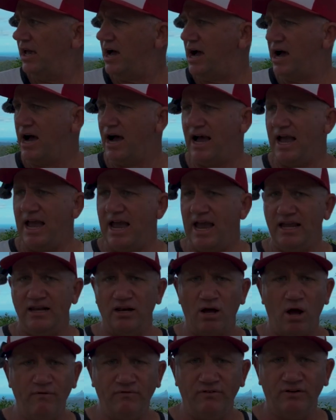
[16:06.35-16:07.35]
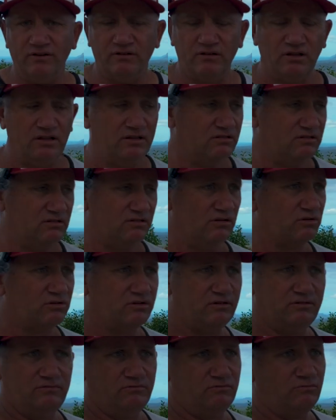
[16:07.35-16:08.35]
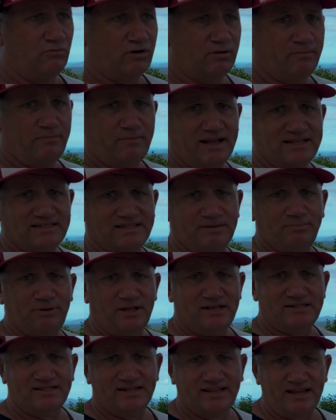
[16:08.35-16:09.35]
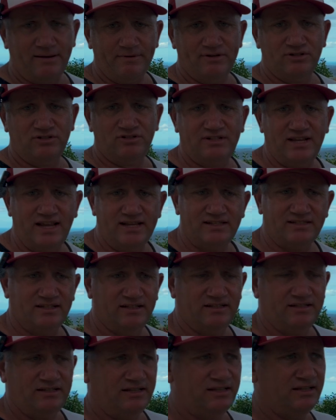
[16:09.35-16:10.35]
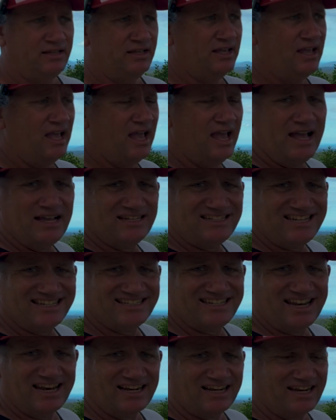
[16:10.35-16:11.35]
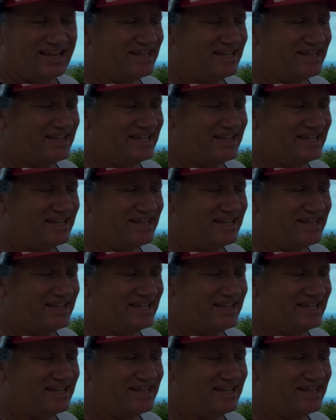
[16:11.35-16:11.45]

And hopefully, look, what an amazing place to come and test out a